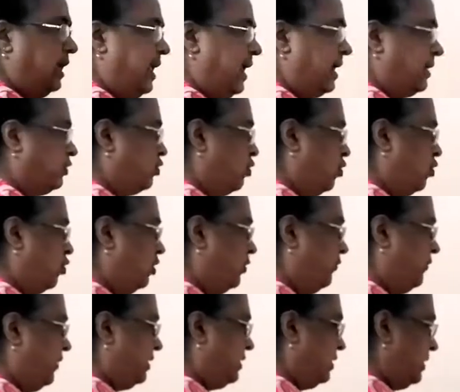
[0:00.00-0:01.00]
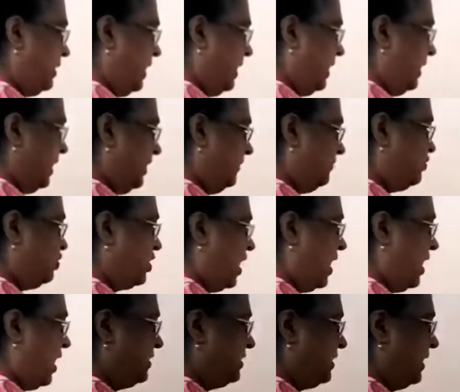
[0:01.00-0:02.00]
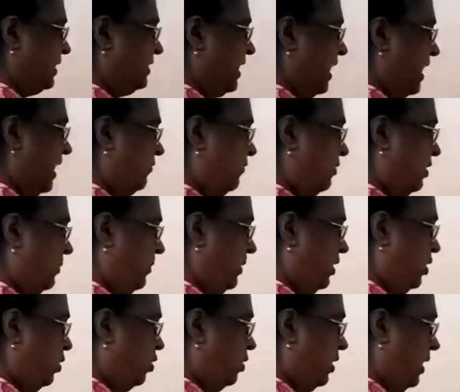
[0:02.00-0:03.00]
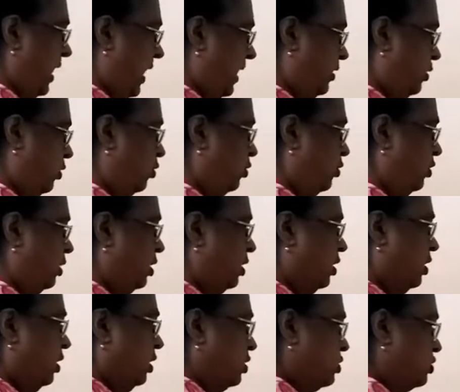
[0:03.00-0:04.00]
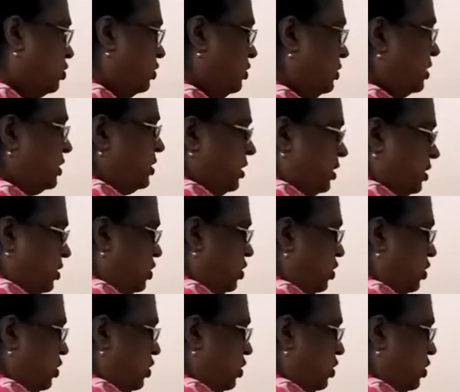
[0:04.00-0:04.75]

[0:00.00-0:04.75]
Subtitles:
electrode with a negative charge, and that will be your anode. So this is